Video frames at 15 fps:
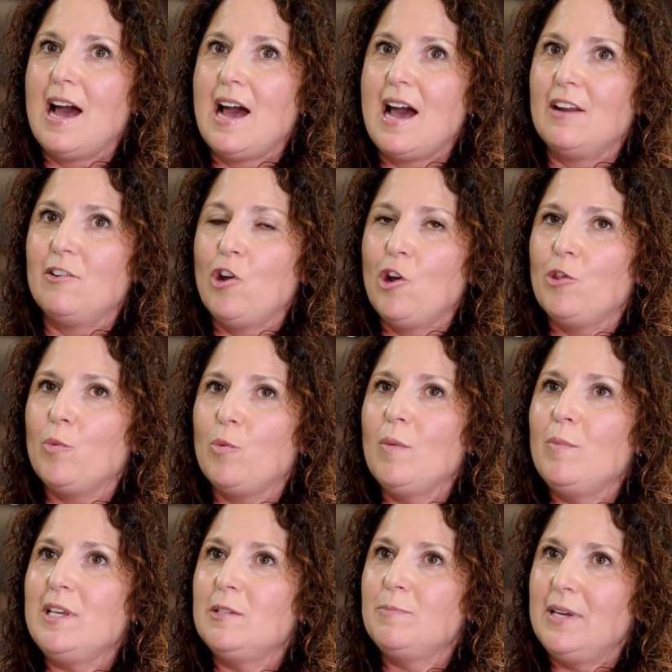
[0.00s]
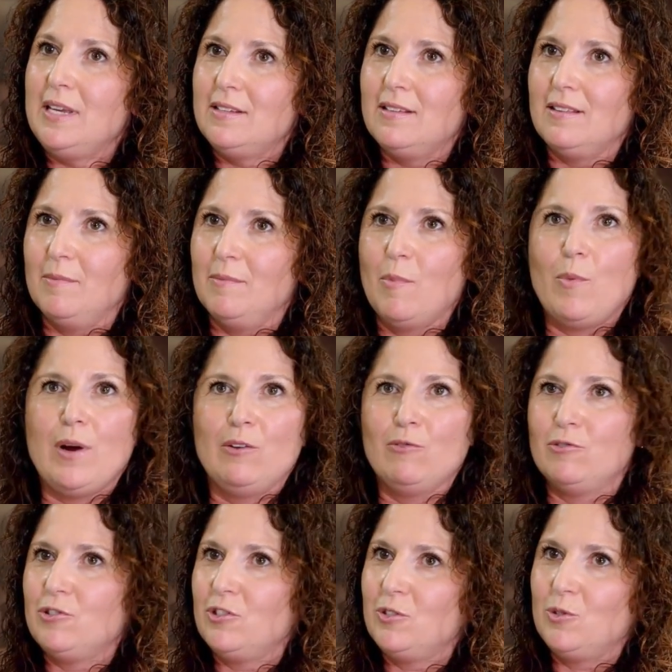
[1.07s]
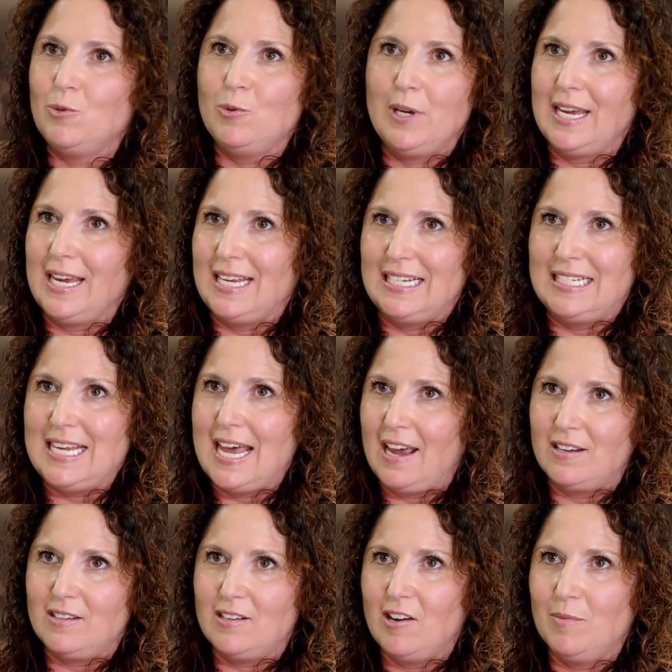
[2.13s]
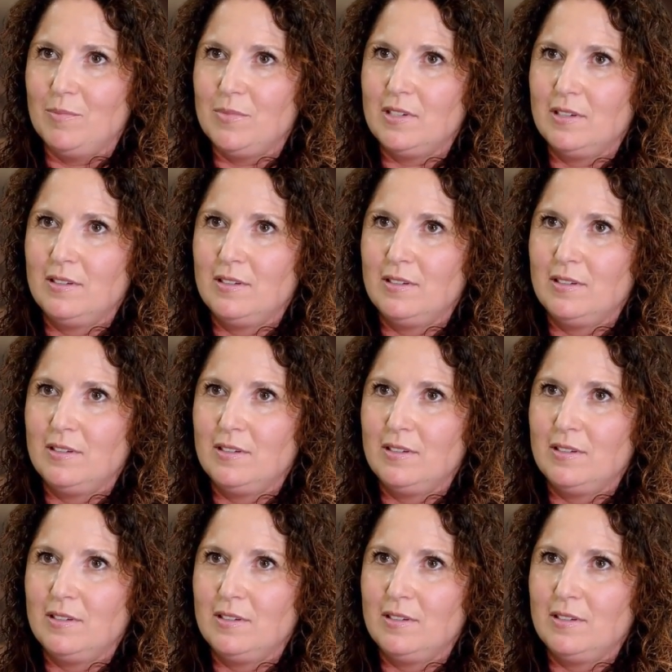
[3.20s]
and know that when we speak to them, we're not just talking in tech terms.